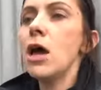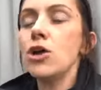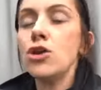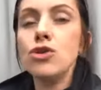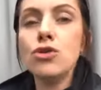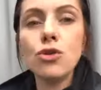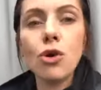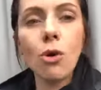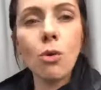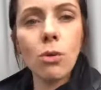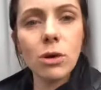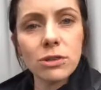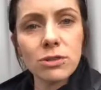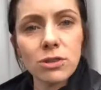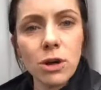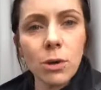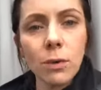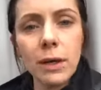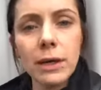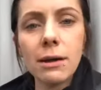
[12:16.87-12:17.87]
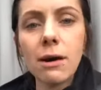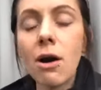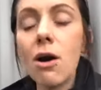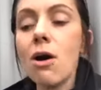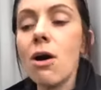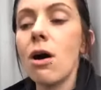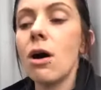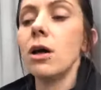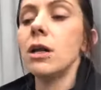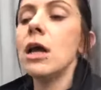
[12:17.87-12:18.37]
you know what's going
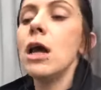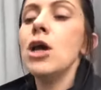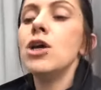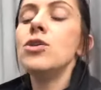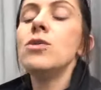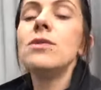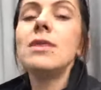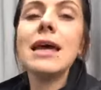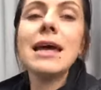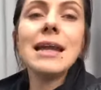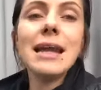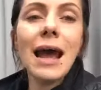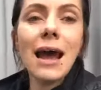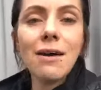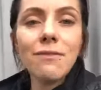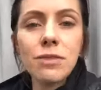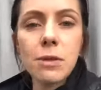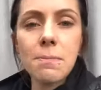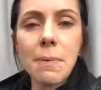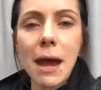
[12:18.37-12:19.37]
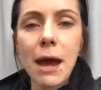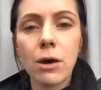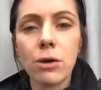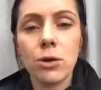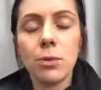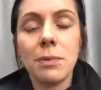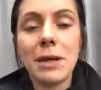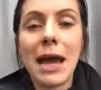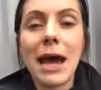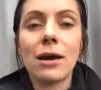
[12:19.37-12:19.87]
on, you then have the power
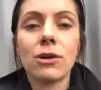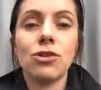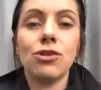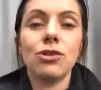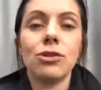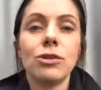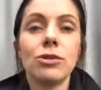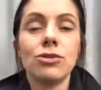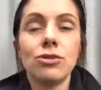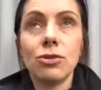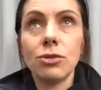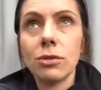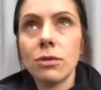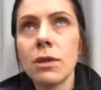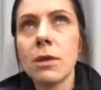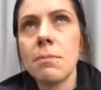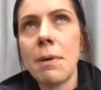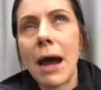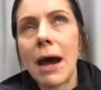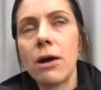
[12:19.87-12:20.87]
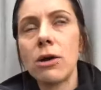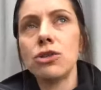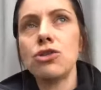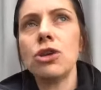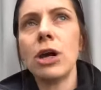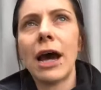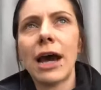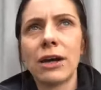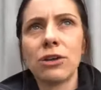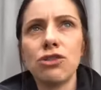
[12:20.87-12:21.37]
to be
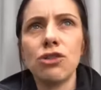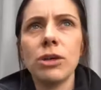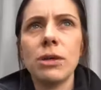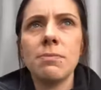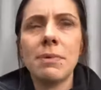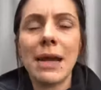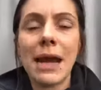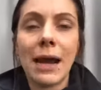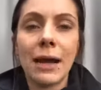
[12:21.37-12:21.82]
actually be